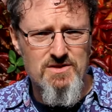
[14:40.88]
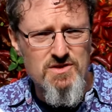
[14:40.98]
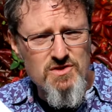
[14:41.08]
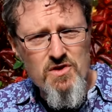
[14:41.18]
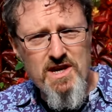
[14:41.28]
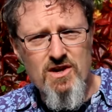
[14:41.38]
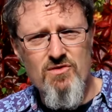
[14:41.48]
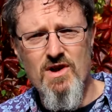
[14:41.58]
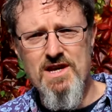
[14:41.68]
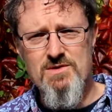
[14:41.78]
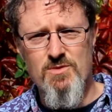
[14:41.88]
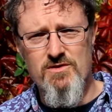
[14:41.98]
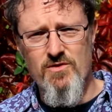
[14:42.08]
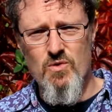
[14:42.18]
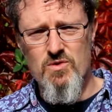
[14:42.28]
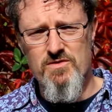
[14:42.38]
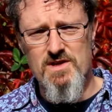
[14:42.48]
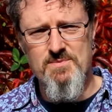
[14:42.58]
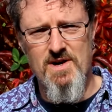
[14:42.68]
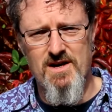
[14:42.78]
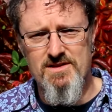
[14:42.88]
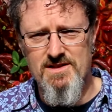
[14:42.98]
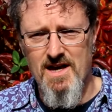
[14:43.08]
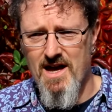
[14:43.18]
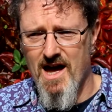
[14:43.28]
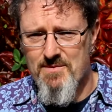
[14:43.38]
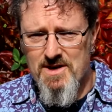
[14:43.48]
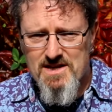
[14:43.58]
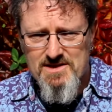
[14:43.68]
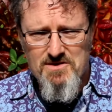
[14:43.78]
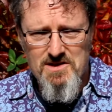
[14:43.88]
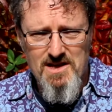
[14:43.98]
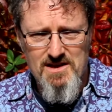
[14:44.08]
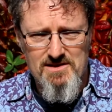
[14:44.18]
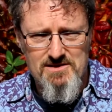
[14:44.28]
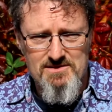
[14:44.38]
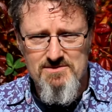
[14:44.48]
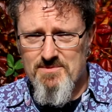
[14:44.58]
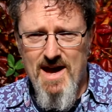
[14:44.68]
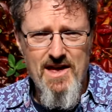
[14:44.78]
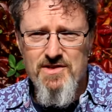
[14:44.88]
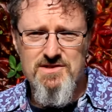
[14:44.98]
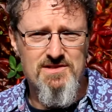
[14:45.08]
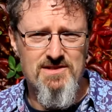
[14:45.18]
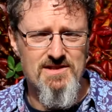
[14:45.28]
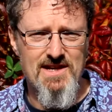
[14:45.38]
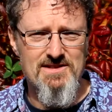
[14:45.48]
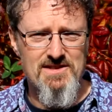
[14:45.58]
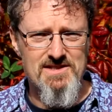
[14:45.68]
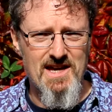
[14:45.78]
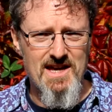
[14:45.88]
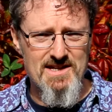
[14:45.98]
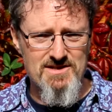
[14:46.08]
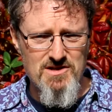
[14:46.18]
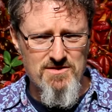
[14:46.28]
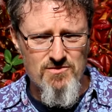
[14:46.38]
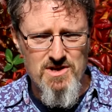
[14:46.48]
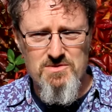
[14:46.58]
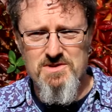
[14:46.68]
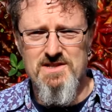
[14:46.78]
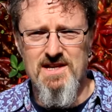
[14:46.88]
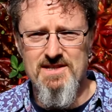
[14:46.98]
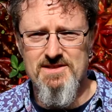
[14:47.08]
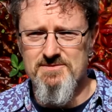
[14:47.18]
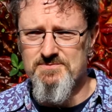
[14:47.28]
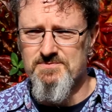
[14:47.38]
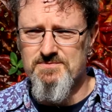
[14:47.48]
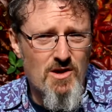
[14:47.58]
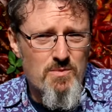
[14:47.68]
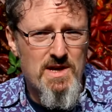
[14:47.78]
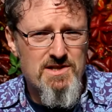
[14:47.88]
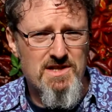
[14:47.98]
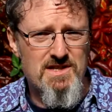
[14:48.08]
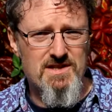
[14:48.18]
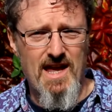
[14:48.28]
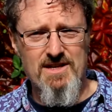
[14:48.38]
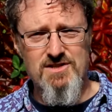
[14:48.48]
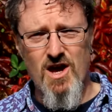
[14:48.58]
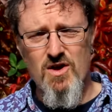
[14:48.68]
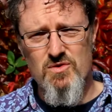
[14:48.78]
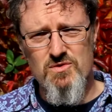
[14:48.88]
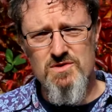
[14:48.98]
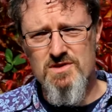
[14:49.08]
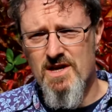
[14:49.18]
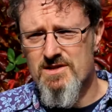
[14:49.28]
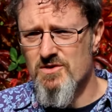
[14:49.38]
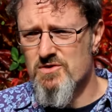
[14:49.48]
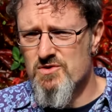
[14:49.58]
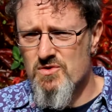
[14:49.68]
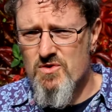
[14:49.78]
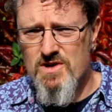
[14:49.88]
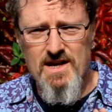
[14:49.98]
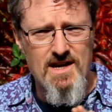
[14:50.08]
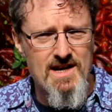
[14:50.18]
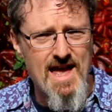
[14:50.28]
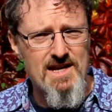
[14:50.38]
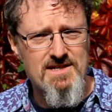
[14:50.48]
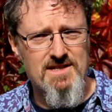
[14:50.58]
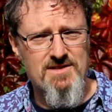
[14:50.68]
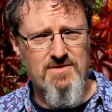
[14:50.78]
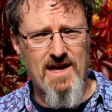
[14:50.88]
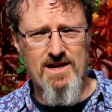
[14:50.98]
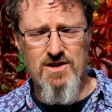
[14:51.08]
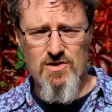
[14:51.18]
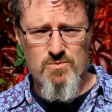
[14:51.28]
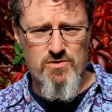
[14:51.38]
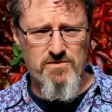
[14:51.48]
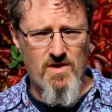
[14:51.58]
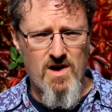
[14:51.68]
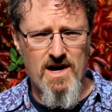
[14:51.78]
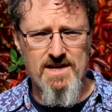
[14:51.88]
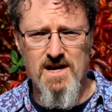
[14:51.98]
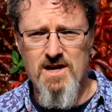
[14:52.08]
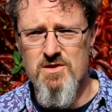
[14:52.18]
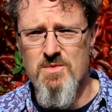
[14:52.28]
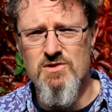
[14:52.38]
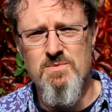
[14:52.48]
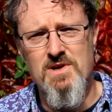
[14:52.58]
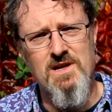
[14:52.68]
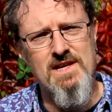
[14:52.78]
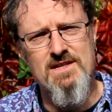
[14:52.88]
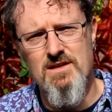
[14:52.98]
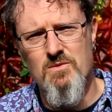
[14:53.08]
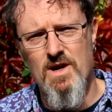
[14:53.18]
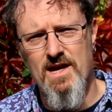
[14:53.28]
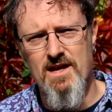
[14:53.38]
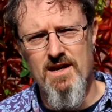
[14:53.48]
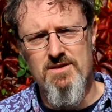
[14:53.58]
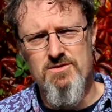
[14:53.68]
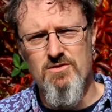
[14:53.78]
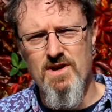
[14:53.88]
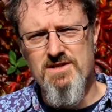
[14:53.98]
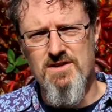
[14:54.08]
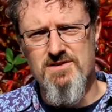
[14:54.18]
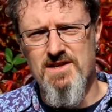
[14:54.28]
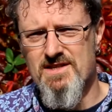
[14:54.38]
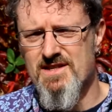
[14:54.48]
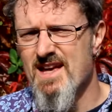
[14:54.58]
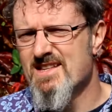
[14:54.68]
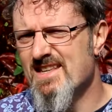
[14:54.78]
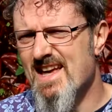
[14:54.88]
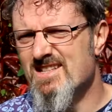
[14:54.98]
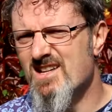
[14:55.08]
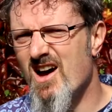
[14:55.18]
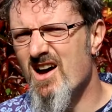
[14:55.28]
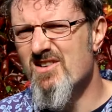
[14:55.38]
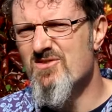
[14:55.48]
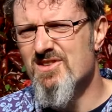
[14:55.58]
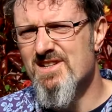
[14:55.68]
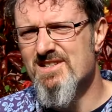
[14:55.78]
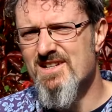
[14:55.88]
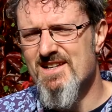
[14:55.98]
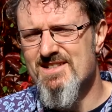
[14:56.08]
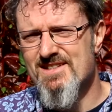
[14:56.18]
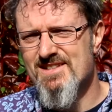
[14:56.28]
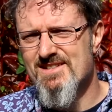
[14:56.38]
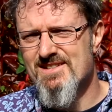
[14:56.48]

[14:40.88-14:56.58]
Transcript: sonic arrangement for all of these parts. I mean, it's only maths at the end of the day. It's only frequencies. pitches and tones. So surely an analysis of that could provide the most pleasing way to arrange those things. So that's kind of what this does,